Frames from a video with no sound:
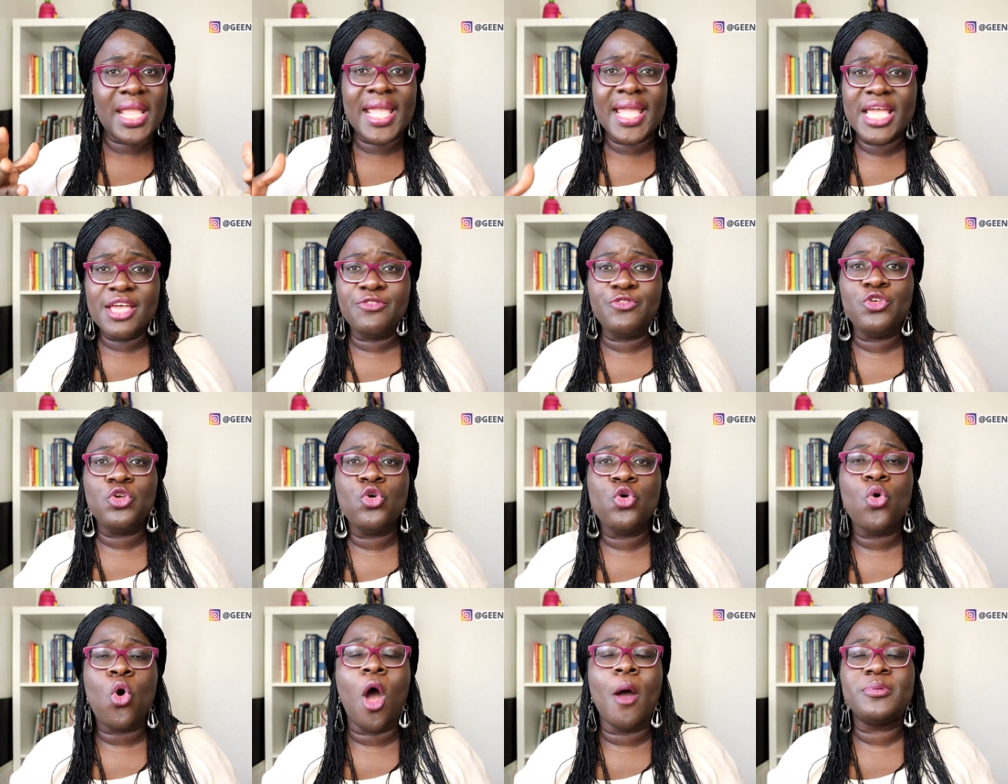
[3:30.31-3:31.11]
If
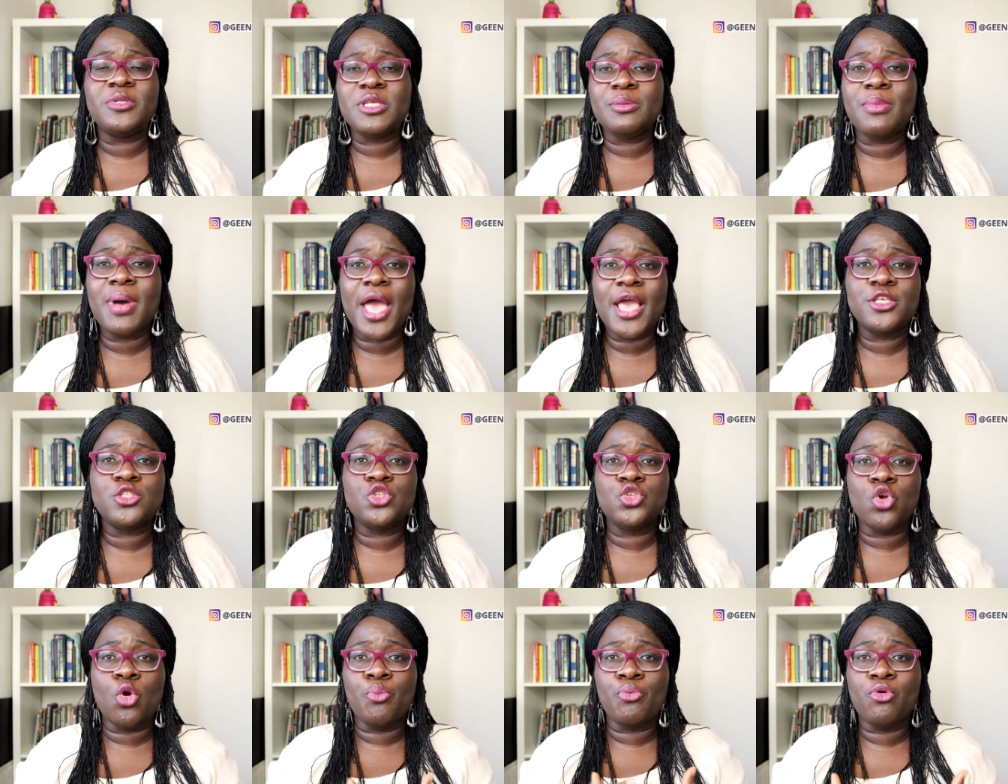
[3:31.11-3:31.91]
you
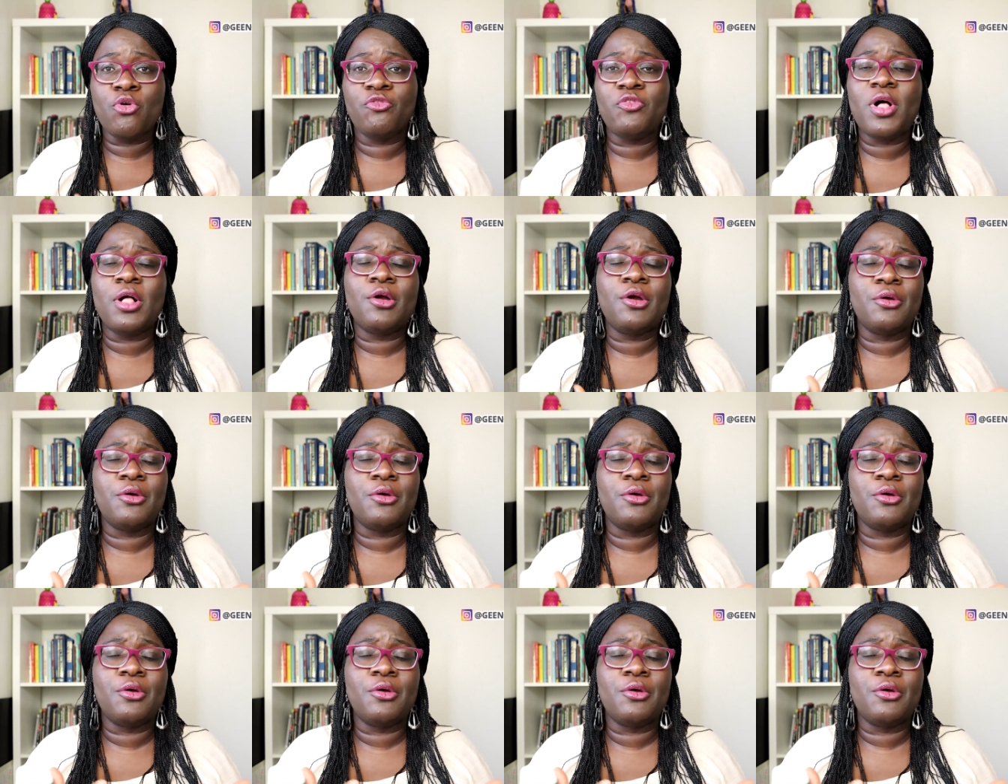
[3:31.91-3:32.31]
optimize your profile